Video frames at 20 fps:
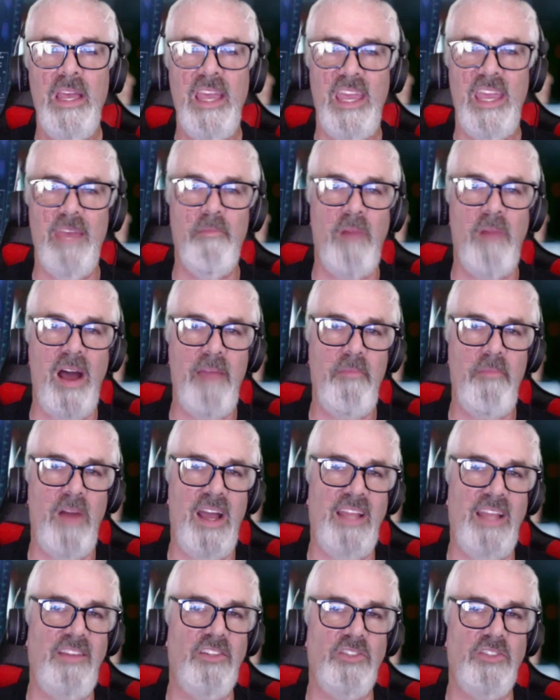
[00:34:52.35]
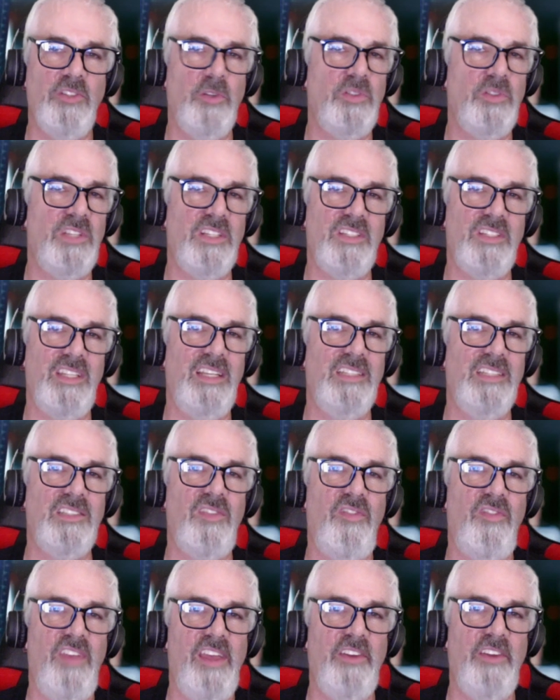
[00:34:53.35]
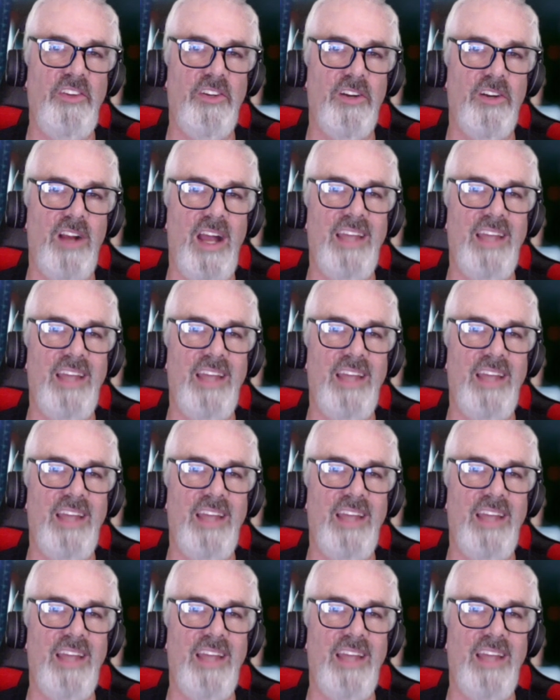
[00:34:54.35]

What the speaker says: In my mind, there's no such thing as failure